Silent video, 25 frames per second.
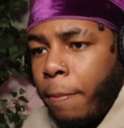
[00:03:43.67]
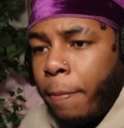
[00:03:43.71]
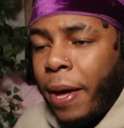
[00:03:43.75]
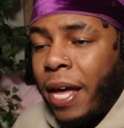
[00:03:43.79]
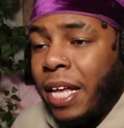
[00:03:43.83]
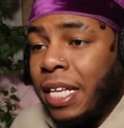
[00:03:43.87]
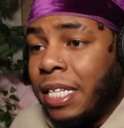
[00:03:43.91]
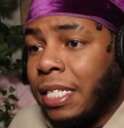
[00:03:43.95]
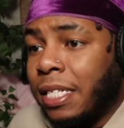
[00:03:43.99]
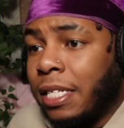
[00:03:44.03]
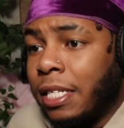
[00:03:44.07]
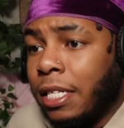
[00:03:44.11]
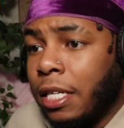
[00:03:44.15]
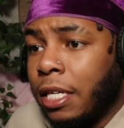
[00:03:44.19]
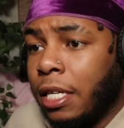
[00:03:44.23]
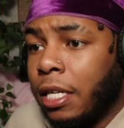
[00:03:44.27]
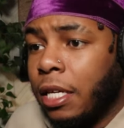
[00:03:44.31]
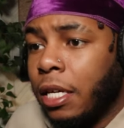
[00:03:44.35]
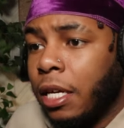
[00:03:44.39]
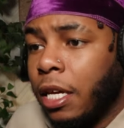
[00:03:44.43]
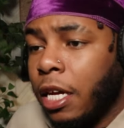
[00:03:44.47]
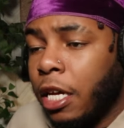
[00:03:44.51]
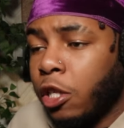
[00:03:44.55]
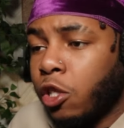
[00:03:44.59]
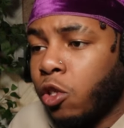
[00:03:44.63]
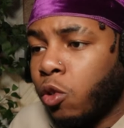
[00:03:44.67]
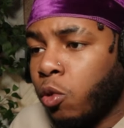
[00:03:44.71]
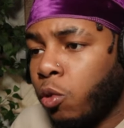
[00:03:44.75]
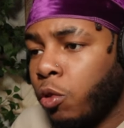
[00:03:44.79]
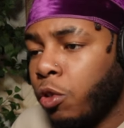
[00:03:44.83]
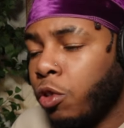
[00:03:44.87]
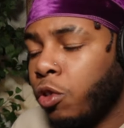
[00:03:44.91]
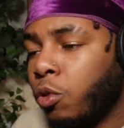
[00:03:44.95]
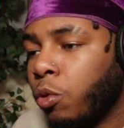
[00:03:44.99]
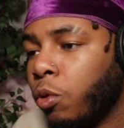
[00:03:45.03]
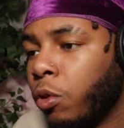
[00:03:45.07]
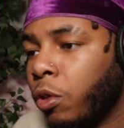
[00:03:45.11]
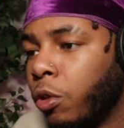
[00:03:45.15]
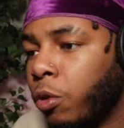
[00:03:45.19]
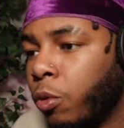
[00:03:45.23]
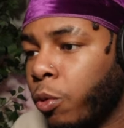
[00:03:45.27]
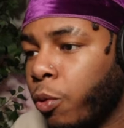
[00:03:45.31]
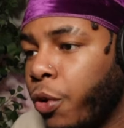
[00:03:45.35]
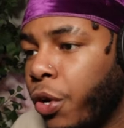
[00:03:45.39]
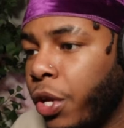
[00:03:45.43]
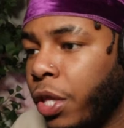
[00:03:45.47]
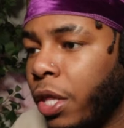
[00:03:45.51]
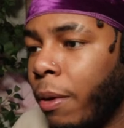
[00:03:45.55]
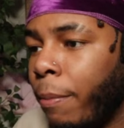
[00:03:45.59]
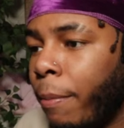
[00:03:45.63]
basically in
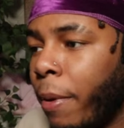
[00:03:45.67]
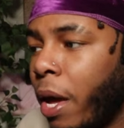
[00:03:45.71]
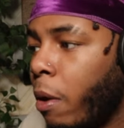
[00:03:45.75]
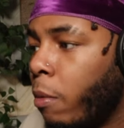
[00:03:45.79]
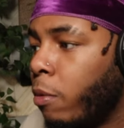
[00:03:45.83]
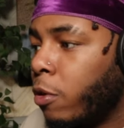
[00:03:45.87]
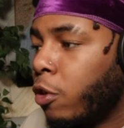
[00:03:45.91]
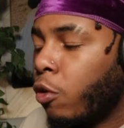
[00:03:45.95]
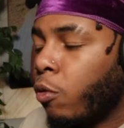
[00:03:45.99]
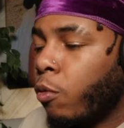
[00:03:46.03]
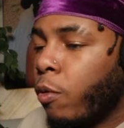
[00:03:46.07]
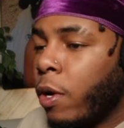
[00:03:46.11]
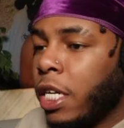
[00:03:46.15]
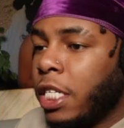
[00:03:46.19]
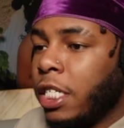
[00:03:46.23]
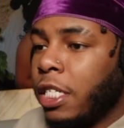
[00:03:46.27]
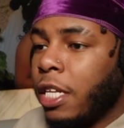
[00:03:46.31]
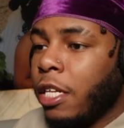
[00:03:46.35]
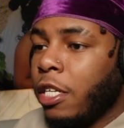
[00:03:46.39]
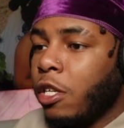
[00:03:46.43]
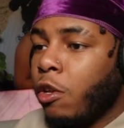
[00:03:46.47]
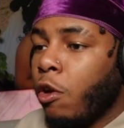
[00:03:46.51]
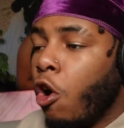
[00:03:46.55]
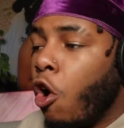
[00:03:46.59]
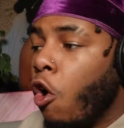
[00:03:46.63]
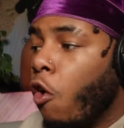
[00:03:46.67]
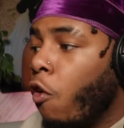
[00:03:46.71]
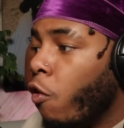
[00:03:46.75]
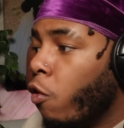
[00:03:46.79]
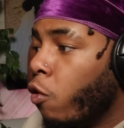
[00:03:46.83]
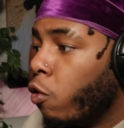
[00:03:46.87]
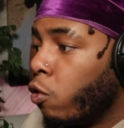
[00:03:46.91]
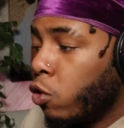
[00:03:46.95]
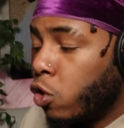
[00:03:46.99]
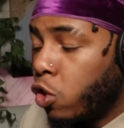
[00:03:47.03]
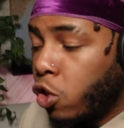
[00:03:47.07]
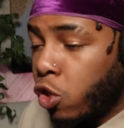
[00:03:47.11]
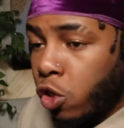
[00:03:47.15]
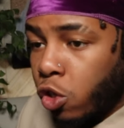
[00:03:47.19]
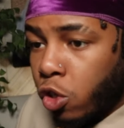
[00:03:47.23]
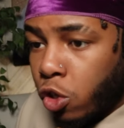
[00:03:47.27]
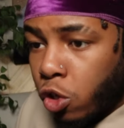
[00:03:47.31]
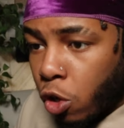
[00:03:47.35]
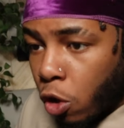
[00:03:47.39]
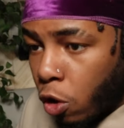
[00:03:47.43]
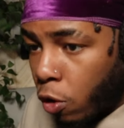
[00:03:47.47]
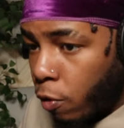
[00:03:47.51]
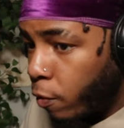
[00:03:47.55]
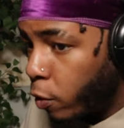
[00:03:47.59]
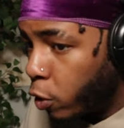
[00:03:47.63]
2023, the man was arrested on
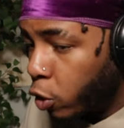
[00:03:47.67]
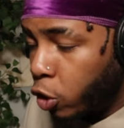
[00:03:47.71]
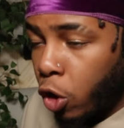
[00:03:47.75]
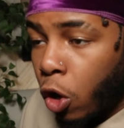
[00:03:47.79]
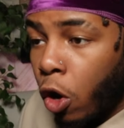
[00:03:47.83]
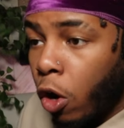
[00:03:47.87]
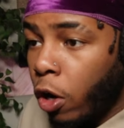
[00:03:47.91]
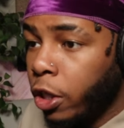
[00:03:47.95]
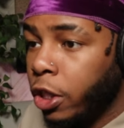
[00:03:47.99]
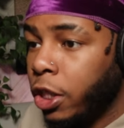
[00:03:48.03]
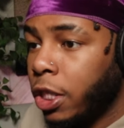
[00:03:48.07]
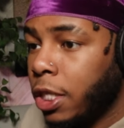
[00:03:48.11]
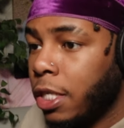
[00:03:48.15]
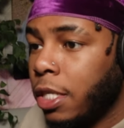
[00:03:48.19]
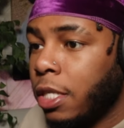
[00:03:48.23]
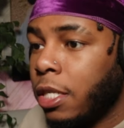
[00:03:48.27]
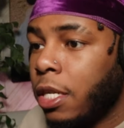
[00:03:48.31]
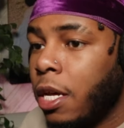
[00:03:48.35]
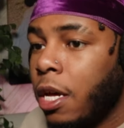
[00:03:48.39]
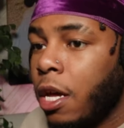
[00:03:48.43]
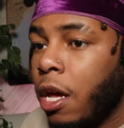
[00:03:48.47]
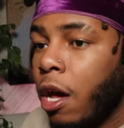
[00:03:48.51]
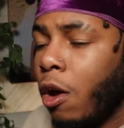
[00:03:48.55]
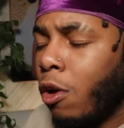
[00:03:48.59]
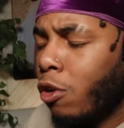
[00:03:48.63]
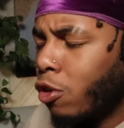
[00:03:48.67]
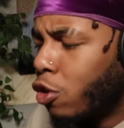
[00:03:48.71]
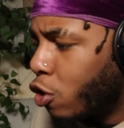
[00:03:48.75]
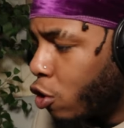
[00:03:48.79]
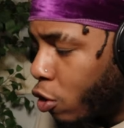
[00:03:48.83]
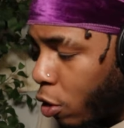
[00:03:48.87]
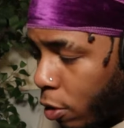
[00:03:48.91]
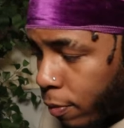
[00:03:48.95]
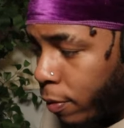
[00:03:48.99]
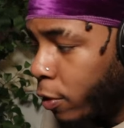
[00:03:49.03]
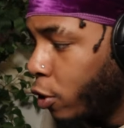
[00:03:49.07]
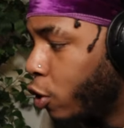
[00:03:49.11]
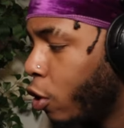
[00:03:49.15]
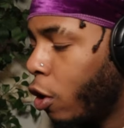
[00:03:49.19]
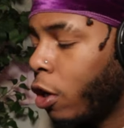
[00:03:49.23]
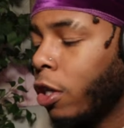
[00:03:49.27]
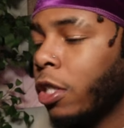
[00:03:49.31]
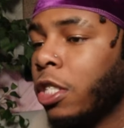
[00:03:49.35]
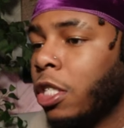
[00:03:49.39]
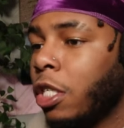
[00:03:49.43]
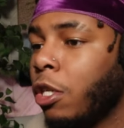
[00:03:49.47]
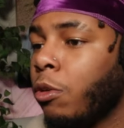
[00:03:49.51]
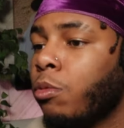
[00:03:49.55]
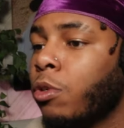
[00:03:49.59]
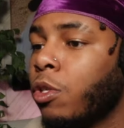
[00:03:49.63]
several charges. On several
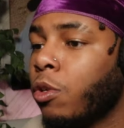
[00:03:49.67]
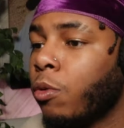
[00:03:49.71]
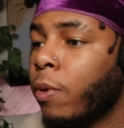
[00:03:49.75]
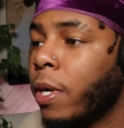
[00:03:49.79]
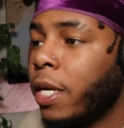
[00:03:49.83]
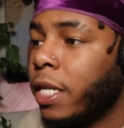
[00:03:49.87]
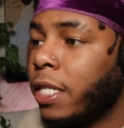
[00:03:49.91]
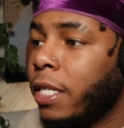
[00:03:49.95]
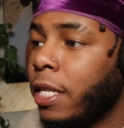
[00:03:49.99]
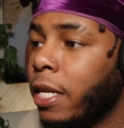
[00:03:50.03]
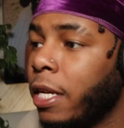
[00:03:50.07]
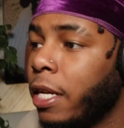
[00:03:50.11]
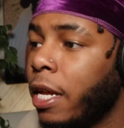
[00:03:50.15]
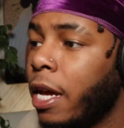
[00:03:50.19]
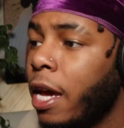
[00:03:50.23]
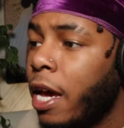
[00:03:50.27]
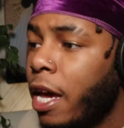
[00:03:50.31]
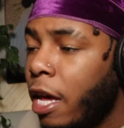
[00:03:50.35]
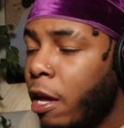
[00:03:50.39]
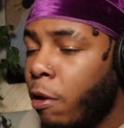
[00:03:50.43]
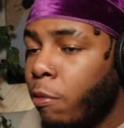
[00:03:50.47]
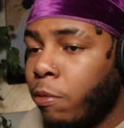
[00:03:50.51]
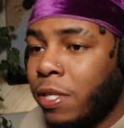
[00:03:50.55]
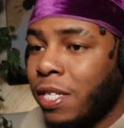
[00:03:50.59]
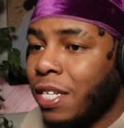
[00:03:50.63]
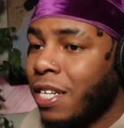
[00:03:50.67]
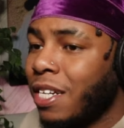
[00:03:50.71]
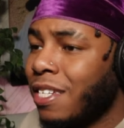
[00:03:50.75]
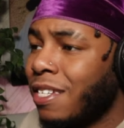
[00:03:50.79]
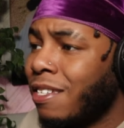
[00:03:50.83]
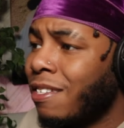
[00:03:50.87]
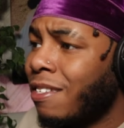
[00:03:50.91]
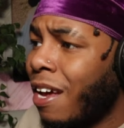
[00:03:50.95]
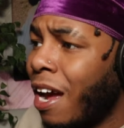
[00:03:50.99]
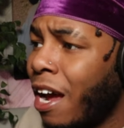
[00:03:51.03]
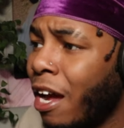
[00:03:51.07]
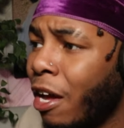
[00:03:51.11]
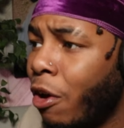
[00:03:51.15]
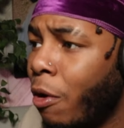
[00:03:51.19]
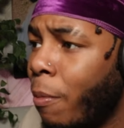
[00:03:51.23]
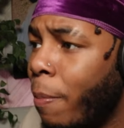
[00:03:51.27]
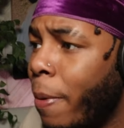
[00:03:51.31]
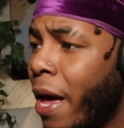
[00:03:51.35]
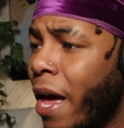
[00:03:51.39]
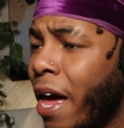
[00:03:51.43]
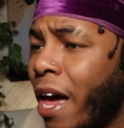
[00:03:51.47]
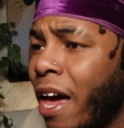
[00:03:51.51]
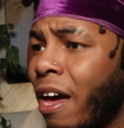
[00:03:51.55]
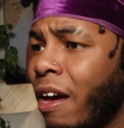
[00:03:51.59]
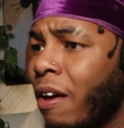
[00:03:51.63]
charges, he was arrested. He was in a
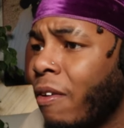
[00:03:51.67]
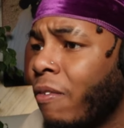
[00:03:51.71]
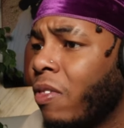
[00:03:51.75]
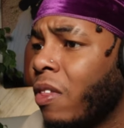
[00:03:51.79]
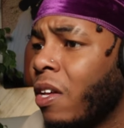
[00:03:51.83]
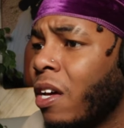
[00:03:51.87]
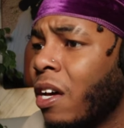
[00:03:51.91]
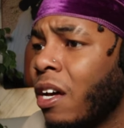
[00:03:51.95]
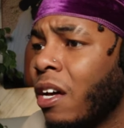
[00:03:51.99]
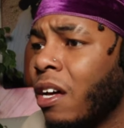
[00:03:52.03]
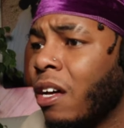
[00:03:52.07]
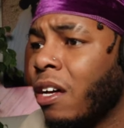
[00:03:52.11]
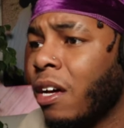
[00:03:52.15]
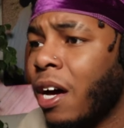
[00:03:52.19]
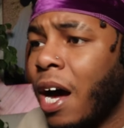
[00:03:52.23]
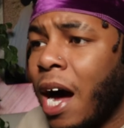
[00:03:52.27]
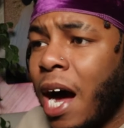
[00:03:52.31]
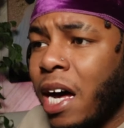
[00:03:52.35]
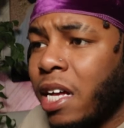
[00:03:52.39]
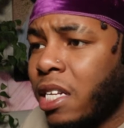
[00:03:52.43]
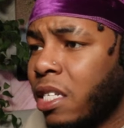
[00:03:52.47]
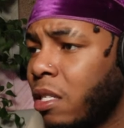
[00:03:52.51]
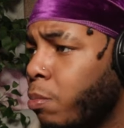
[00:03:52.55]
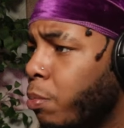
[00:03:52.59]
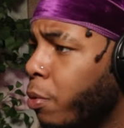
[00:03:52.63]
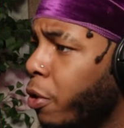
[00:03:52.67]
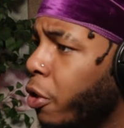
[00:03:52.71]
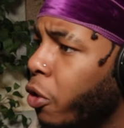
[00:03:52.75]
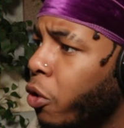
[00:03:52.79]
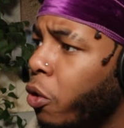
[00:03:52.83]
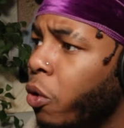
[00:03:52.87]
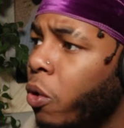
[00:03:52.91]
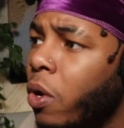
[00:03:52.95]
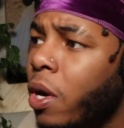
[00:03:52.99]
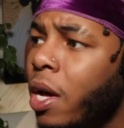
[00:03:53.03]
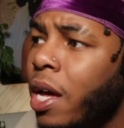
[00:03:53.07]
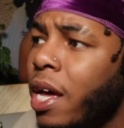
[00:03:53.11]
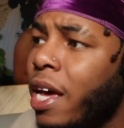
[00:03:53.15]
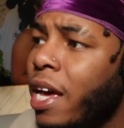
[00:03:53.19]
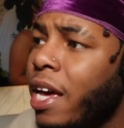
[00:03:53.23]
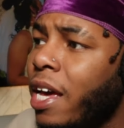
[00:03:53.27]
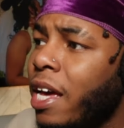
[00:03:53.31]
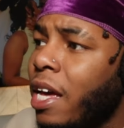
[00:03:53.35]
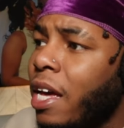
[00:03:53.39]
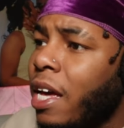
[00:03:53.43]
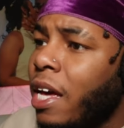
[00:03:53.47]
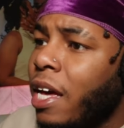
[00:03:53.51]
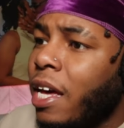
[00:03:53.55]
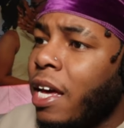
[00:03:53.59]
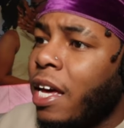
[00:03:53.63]
psychopath hospital.
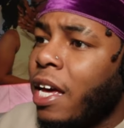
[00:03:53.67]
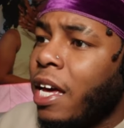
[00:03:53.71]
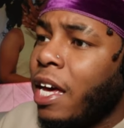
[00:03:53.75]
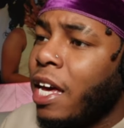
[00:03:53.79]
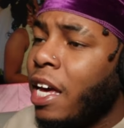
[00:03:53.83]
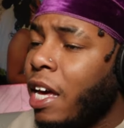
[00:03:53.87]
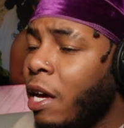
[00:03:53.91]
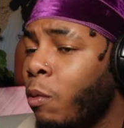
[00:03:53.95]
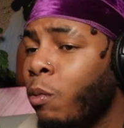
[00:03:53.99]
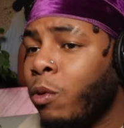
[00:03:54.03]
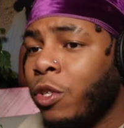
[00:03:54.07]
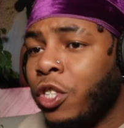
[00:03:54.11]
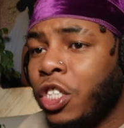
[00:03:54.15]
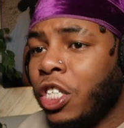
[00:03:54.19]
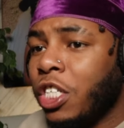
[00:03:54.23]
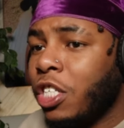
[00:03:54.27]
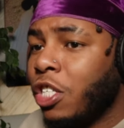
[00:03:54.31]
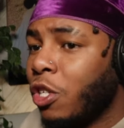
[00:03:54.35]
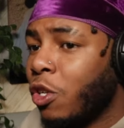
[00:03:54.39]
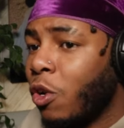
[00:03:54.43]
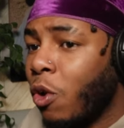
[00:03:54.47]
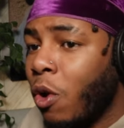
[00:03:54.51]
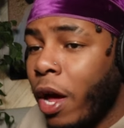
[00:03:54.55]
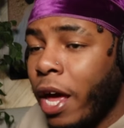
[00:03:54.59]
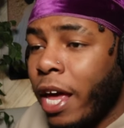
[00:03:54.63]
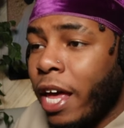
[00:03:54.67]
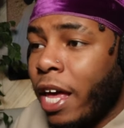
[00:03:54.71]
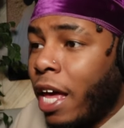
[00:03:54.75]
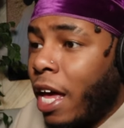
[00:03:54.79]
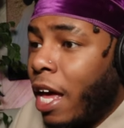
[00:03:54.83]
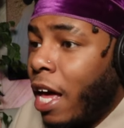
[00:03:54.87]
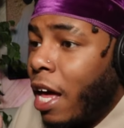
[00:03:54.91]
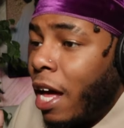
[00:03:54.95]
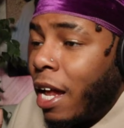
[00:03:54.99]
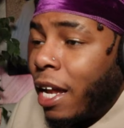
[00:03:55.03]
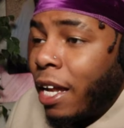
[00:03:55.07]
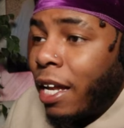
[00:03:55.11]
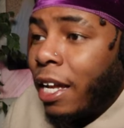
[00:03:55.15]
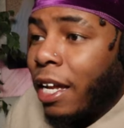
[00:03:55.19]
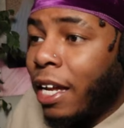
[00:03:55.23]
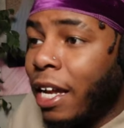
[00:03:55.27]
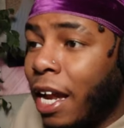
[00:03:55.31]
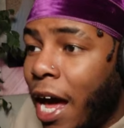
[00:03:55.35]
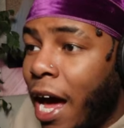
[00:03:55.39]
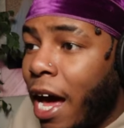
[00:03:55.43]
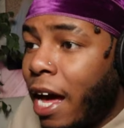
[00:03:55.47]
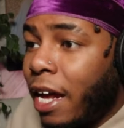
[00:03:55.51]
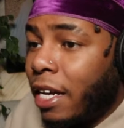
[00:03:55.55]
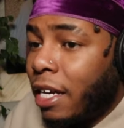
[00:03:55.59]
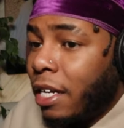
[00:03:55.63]
He was just a
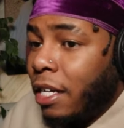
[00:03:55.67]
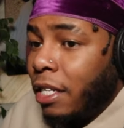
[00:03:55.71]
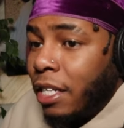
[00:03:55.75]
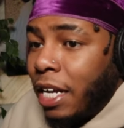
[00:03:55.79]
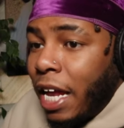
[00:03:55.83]
lot